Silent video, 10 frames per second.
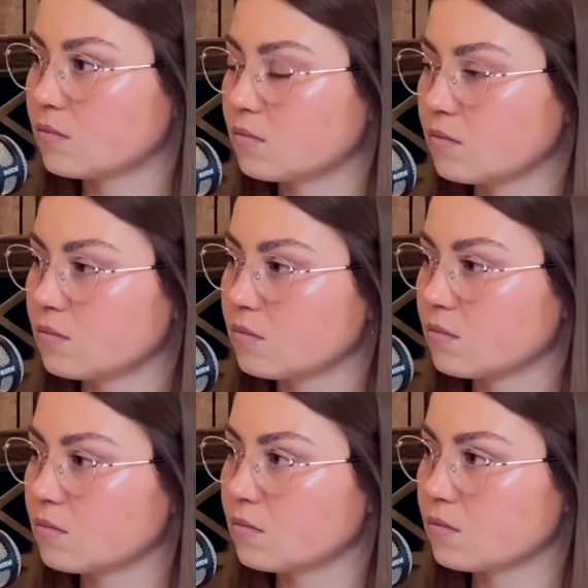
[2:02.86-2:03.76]

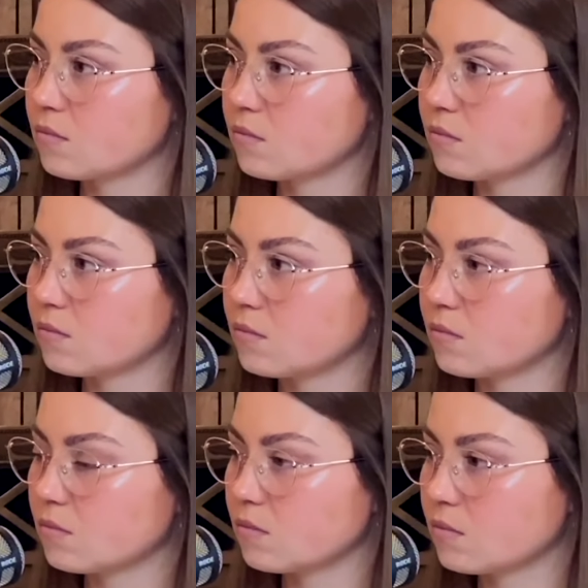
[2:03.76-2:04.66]

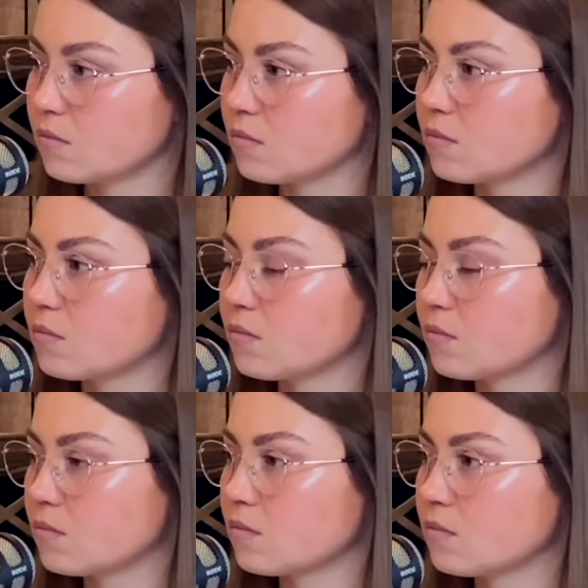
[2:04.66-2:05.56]

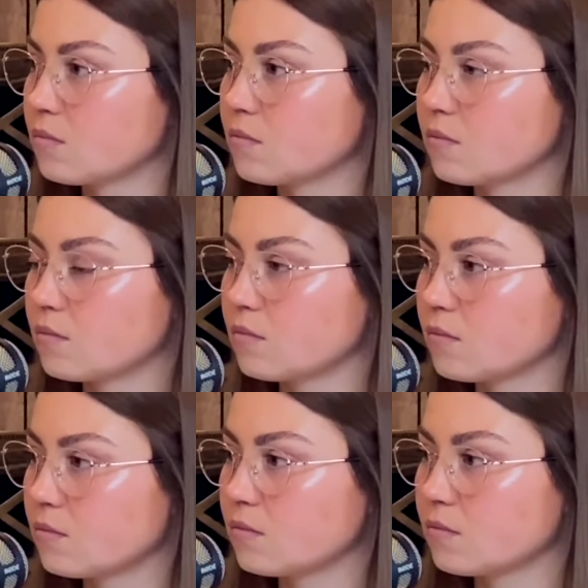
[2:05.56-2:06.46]

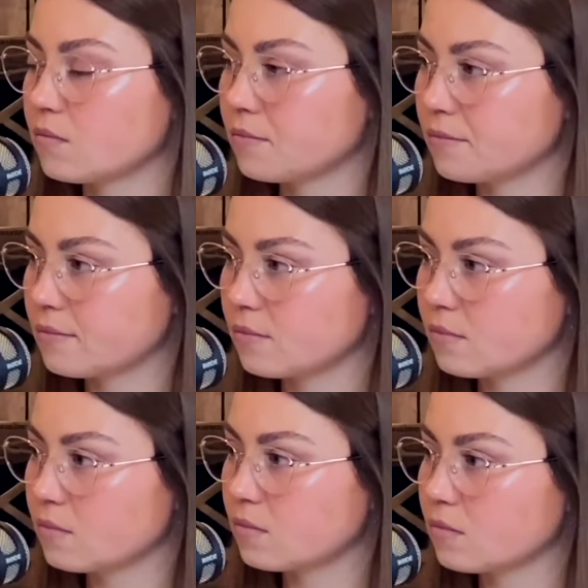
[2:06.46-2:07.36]

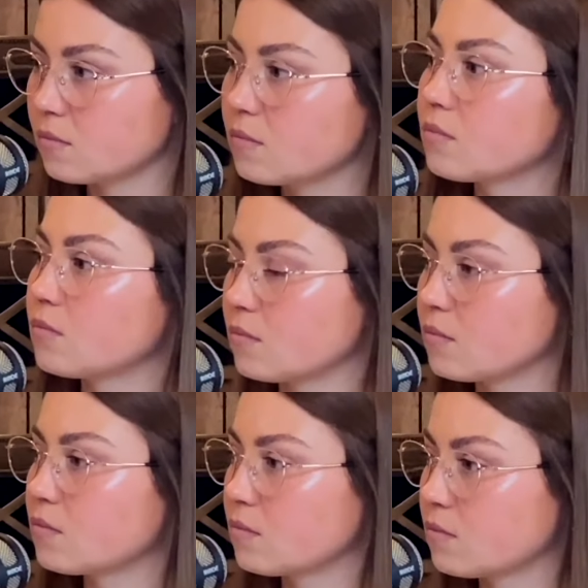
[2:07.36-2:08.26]

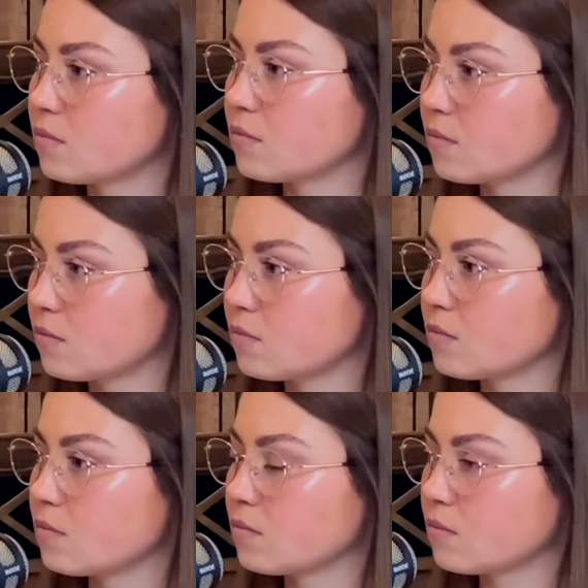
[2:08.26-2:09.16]

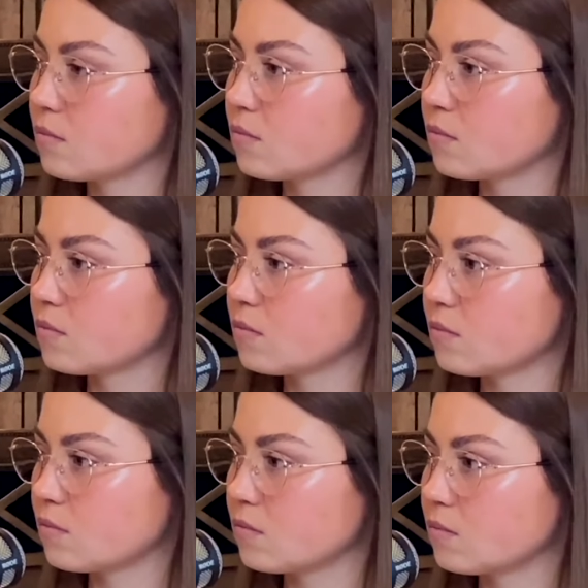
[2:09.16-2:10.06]

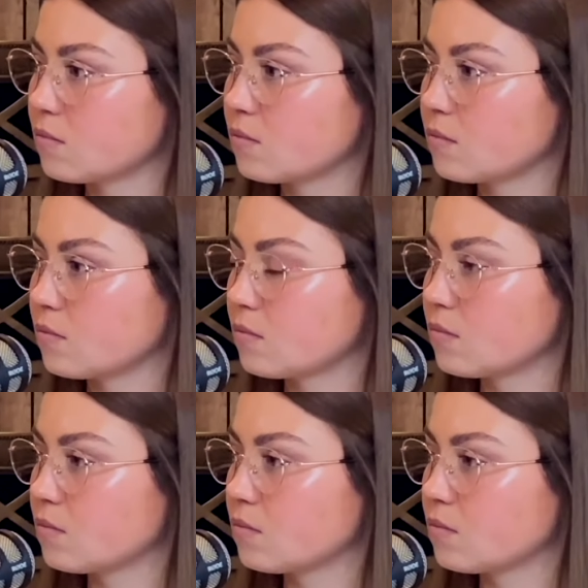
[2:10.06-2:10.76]
(silent)